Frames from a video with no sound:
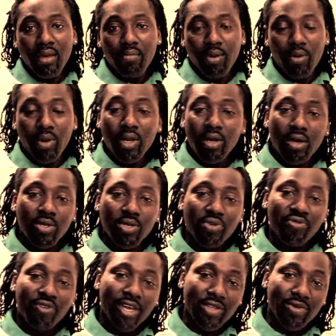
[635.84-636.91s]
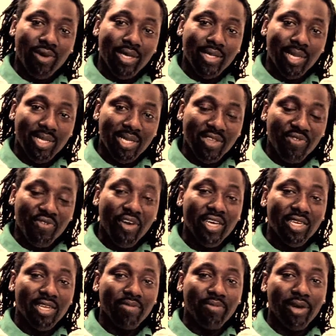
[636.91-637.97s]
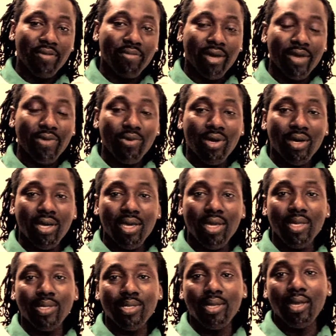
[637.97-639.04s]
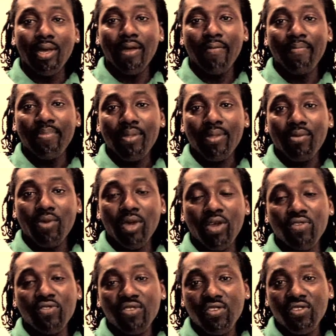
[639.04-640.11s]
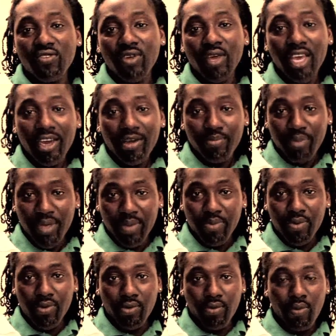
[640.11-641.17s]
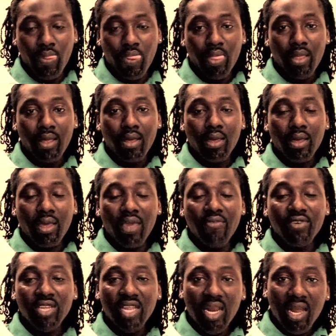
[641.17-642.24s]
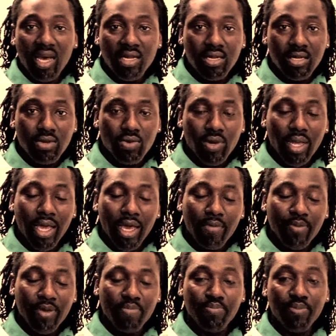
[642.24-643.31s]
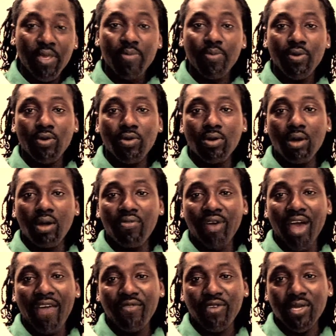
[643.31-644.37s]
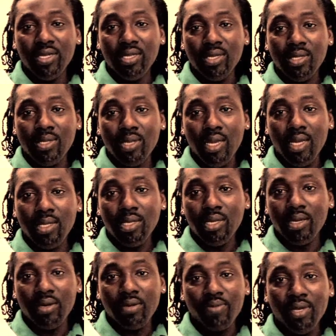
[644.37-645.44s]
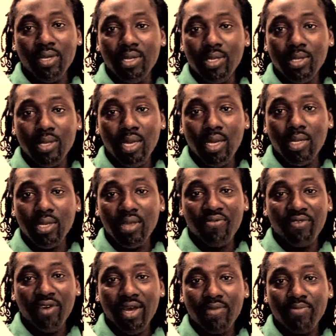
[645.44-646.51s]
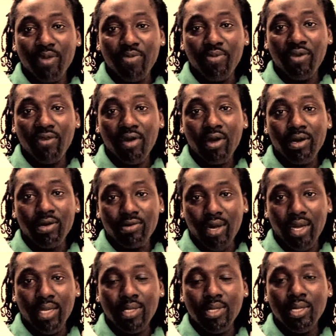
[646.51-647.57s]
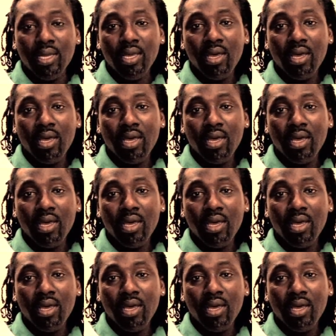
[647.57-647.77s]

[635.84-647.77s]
But what I also find quite satisfying about my work is that we continue to help people. Even in London, we're helping people of African descent, Caribbean descent, in fact, people of all race,